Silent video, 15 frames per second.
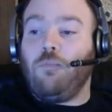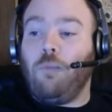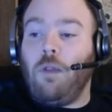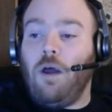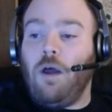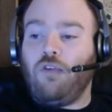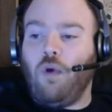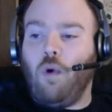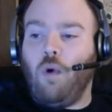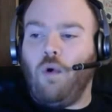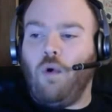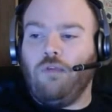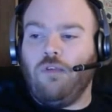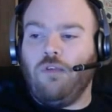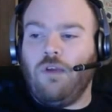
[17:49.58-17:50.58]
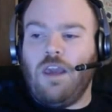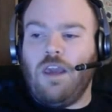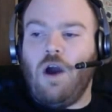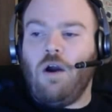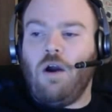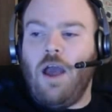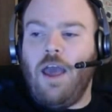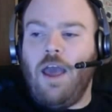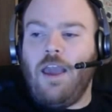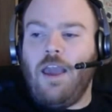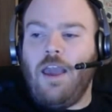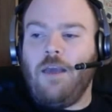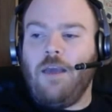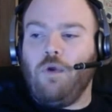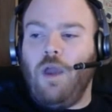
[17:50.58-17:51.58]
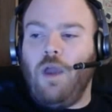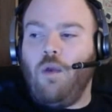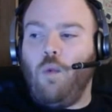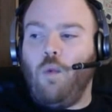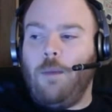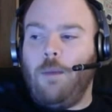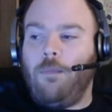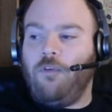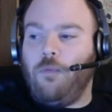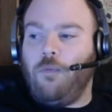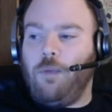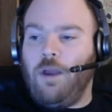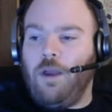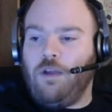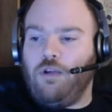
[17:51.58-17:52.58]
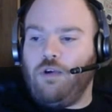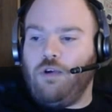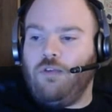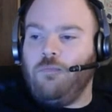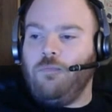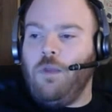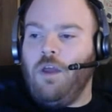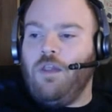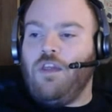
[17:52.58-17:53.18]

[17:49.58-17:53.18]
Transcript: plus holds, ERA, and WHIP for pitchers.